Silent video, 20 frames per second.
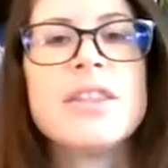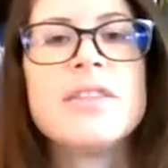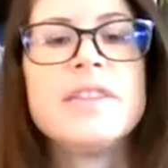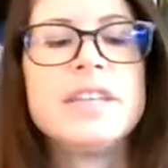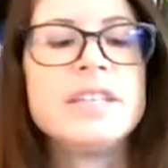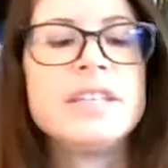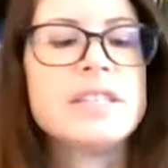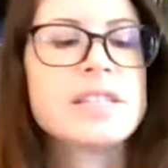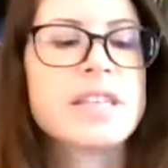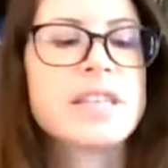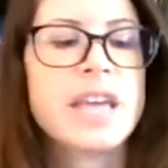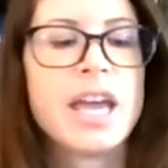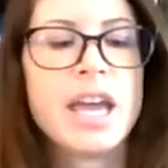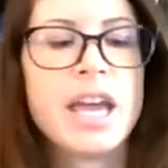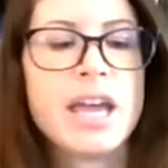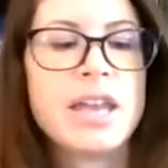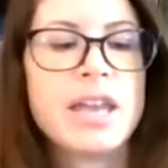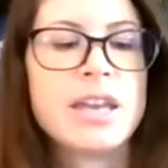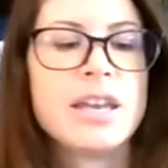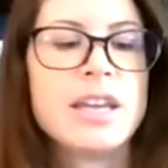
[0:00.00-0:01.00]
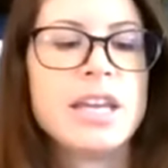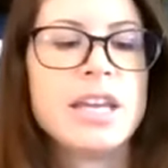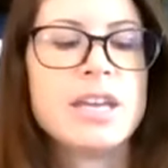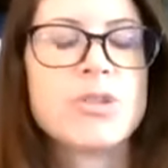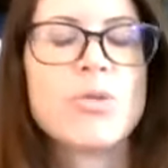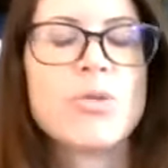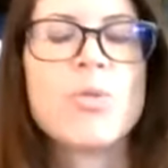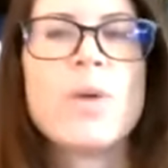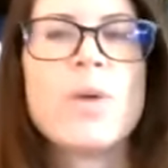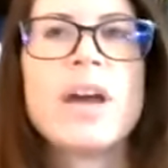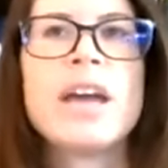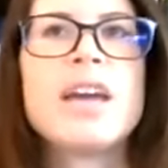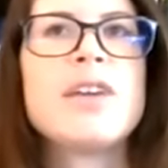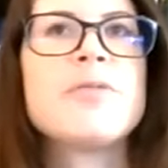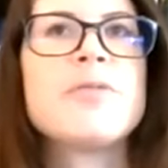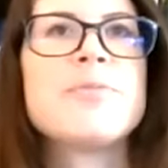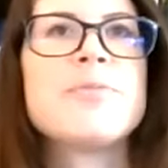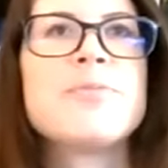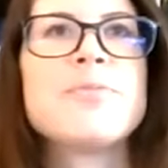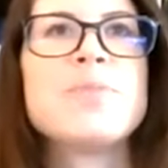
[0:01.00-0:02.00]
These can, in a way,